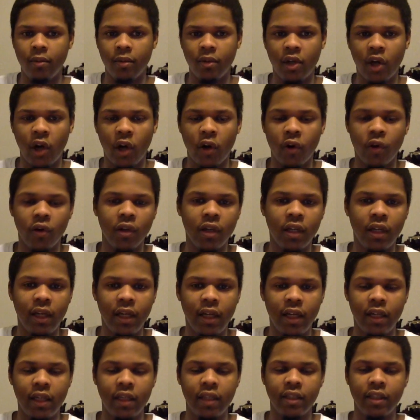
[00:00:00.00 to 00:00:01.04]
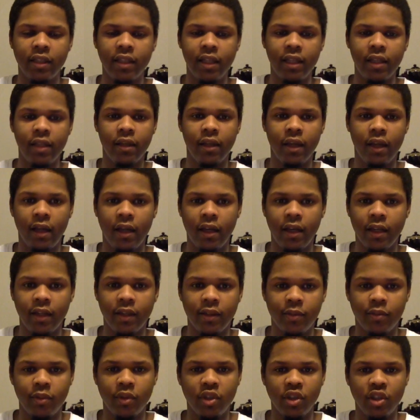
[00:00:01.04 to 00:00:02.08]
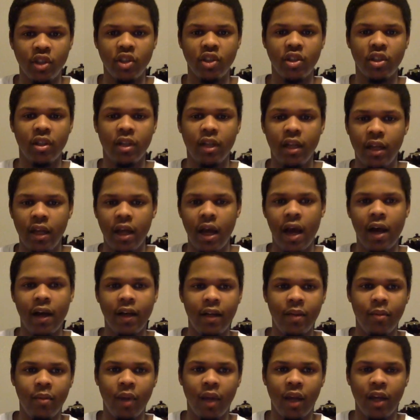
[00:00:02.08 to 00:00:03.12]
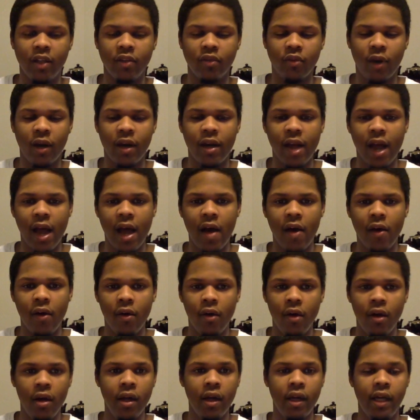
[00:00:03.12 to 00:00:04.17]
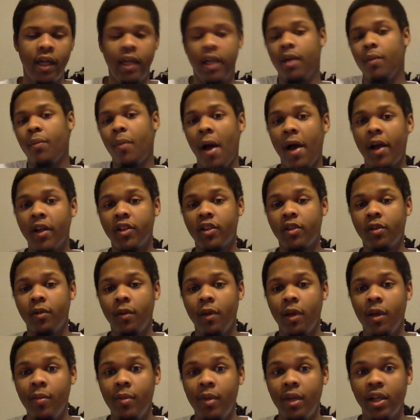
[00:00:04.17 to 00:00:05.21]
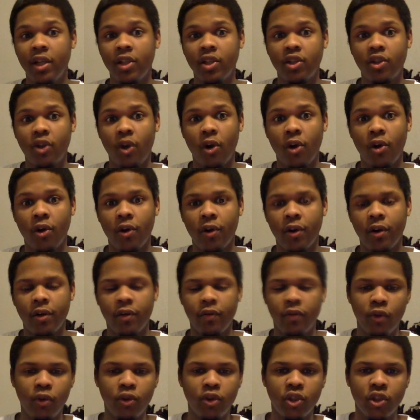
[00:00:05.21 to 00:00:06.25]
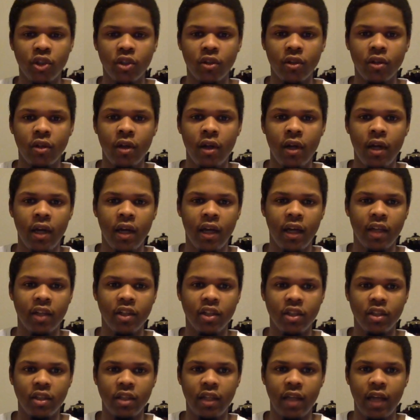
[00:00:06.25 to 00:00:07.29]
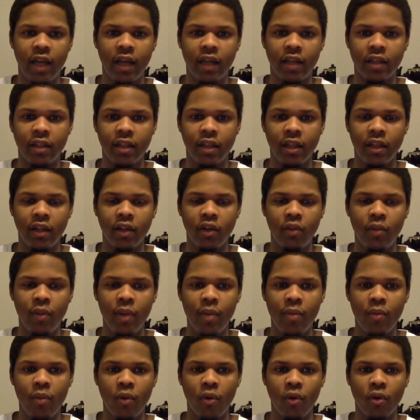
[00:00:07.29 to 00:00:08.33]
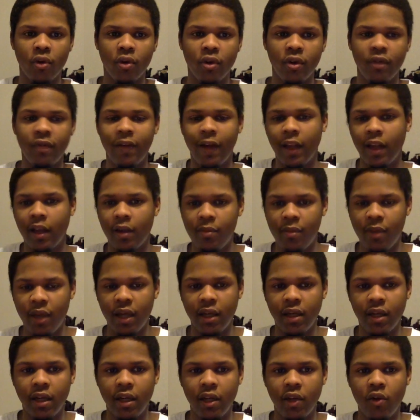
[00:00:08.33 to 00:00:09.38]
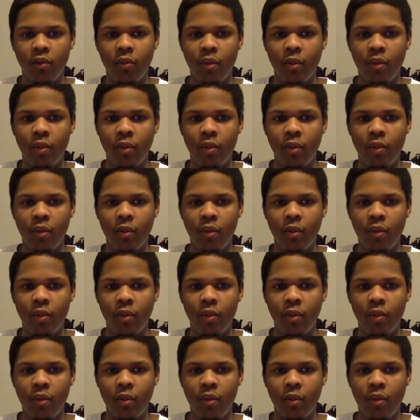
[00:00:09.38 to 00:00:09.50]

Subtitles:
currently in his position and how he plays right now. He can possibly be a starter in the future It just he has a little bit more development, a little